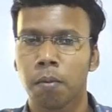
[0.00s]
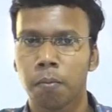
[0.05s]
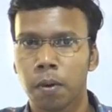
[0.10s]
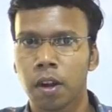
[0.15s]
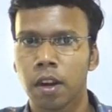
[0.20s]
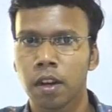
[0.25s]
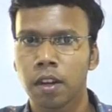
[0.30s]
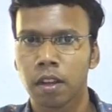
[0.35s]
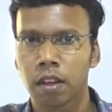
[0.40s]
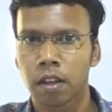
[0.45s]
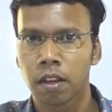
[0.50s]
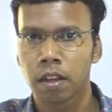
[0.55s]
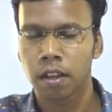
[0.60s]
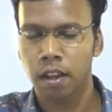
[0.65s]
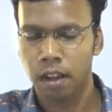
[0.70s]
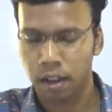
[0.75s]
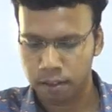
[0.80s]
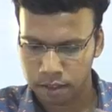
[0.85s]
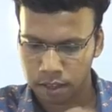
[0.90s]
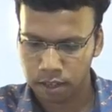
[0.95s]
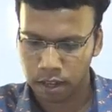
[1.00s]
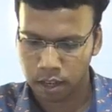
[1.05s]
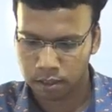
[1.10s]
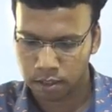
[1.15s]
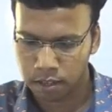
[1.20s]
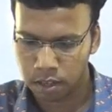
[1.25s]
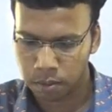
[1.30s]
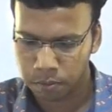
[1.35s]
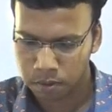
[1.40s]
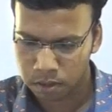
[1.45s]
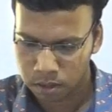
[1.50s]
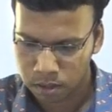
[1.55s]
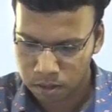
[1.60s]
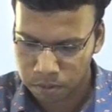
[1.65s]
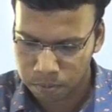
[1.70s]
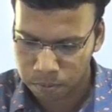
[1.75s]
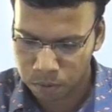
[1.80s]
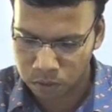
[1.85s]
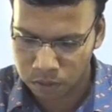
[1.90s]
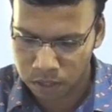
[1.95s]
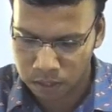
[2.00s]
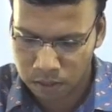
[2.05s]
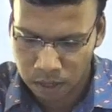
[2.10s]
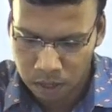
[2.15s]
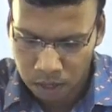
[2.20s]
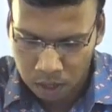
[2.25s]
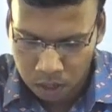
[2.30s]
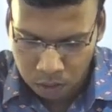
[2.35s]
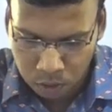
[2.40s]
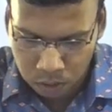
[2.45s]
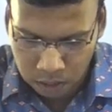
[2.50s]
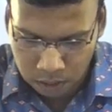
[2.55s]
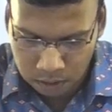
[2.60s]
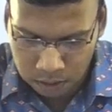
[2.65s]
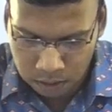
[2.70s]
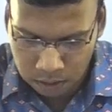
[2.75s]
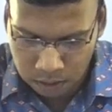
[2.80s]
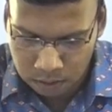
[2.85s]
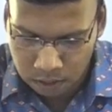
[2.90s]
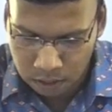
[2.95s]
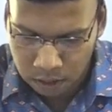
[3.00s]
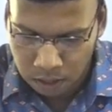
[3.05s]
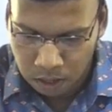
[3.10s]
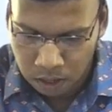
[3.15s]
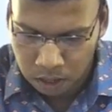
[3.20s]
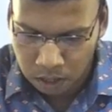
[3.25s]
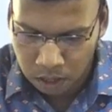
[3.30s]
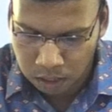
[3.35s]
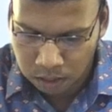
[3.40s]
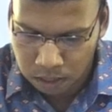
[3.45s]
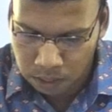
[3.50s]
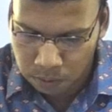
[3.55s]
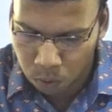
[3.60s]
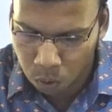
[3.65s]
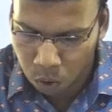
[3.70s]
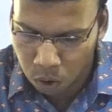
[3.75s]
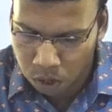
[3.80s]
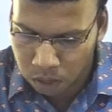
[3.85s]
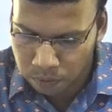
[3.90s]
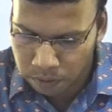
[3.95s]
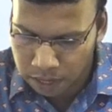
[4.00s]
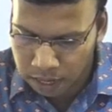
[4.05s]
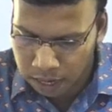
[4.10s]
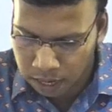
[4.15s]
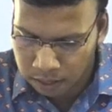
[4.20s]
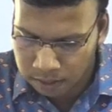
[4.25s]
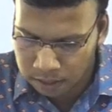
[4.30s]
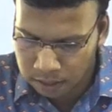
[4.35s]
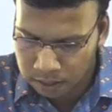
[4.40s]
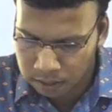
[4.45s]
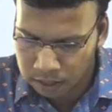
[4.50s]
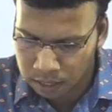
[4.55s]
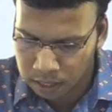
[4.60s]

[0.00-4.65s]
But as the concept proceeds, you can see this, conserve all the wetlands in the